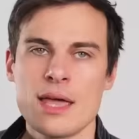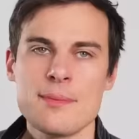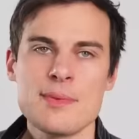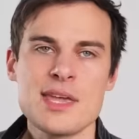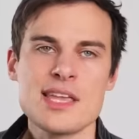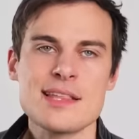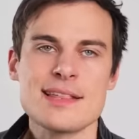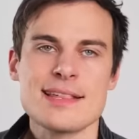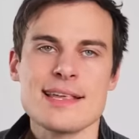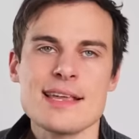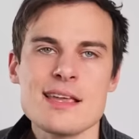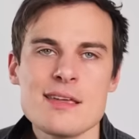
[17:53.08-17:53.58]
I
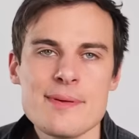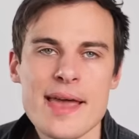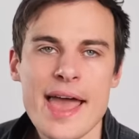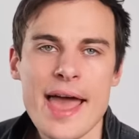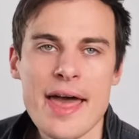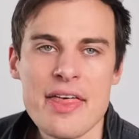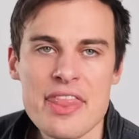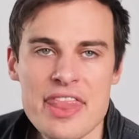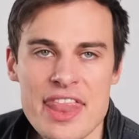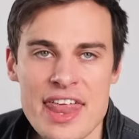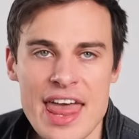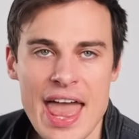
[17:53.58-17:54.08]
mean, think
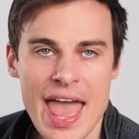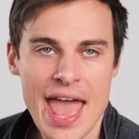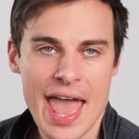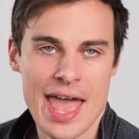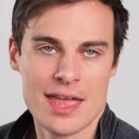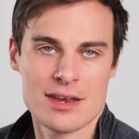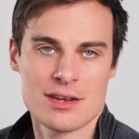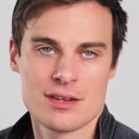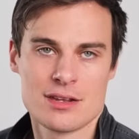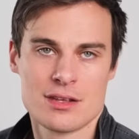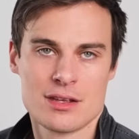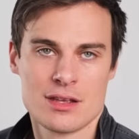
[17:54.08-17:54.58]
about
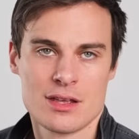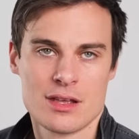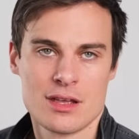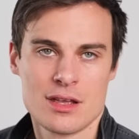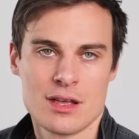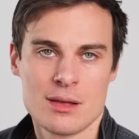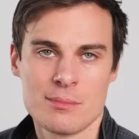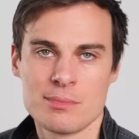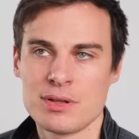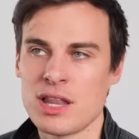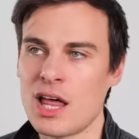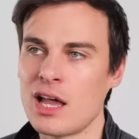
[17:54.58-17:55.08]
that.
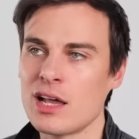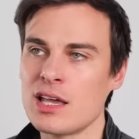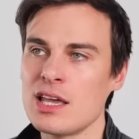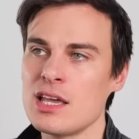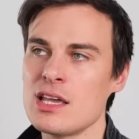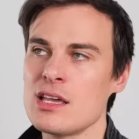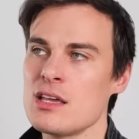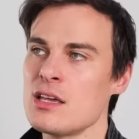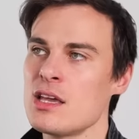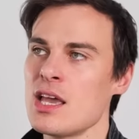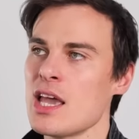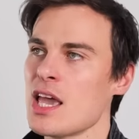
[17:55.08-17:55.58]

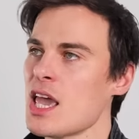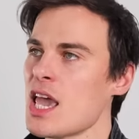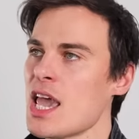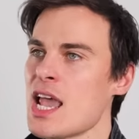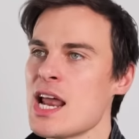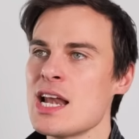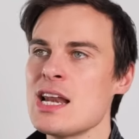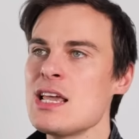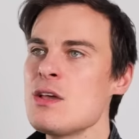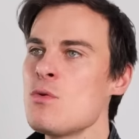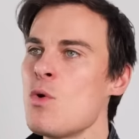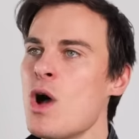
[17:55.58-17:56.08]
Plucking
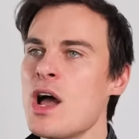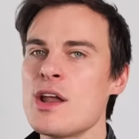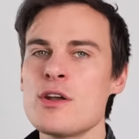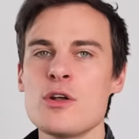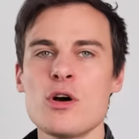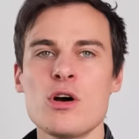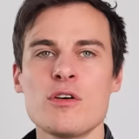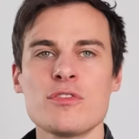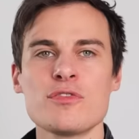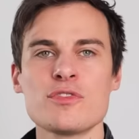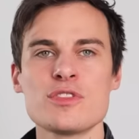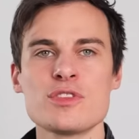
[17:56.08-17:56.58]
anyone
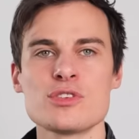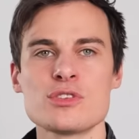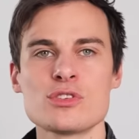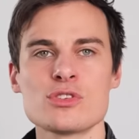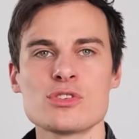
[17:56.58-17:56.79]
off the